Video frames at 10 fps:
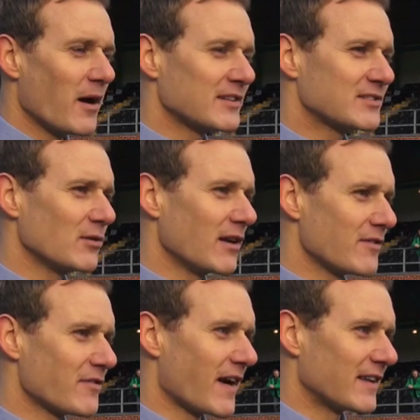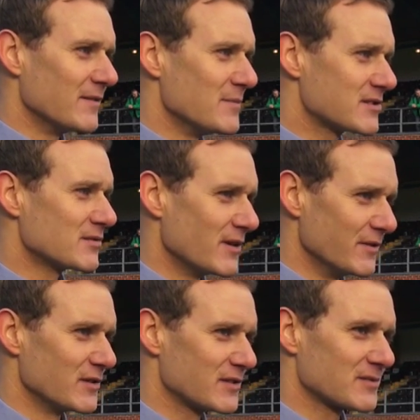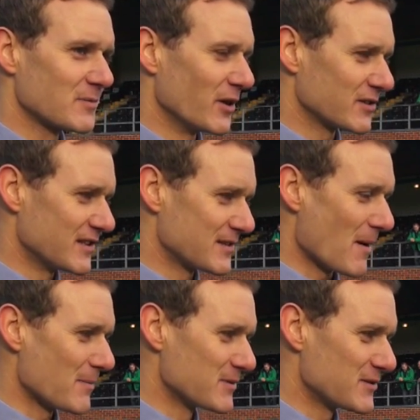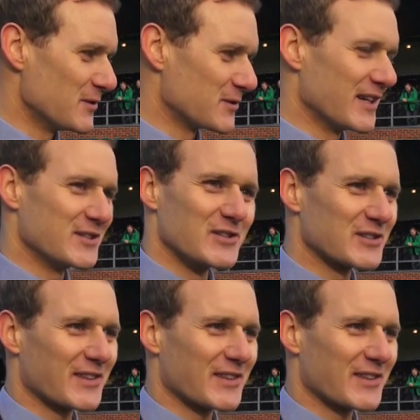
Well, I still love the fact that Mr. Rivers works in his mum's newsagents.